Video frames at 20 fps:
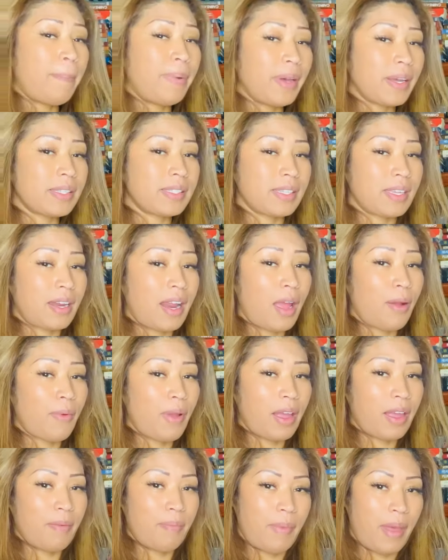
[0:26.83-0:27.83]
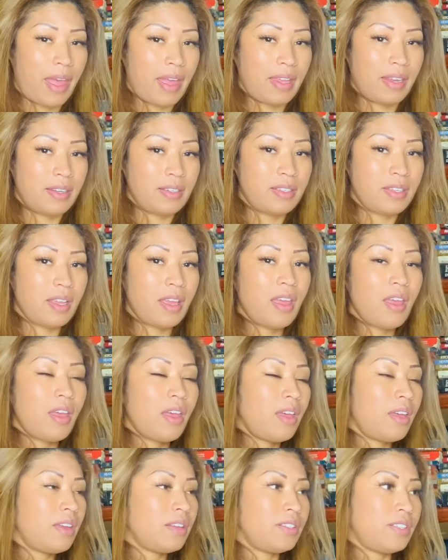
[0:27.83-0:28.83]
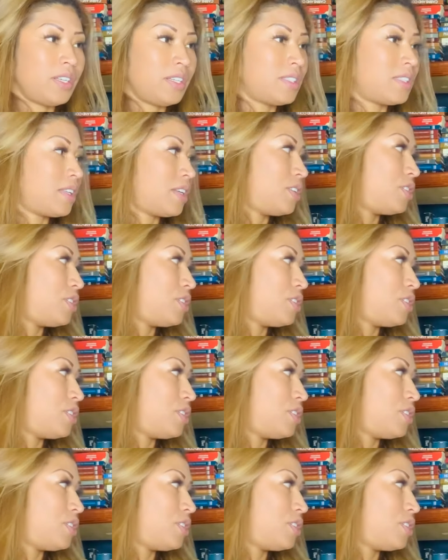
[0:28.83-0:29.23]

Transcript: books did I recommend just in